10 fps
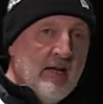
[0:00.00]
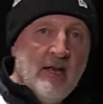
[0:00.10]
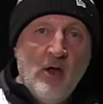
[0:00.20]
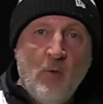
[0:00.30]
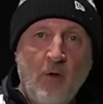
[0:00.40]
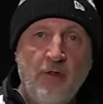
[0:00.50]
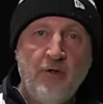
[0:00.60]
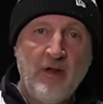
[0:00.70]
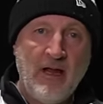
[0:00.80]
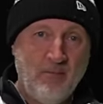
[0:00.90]

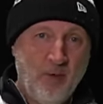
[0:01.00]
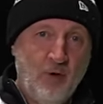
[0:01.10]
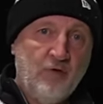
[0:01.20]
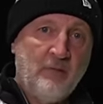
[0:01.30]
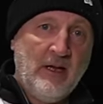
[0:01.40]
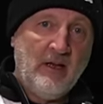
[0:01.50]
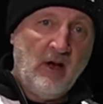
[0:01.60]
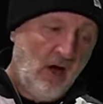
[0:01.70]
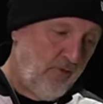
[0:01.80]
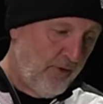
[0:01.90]
138 ball speed,
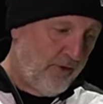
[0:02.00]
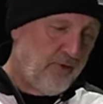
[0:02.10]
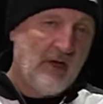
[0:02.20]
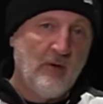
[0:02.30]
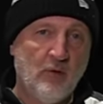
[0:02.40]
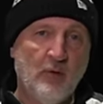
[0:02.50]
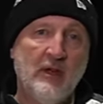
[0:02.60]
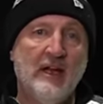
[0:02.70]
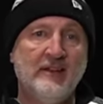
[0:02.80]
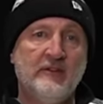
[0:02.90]
off a three wood with
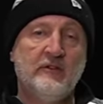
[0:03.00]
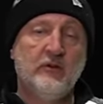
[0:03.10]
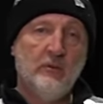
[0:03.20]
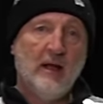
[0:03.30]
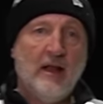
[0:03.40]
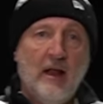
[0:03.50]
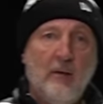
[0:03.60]
92 mile an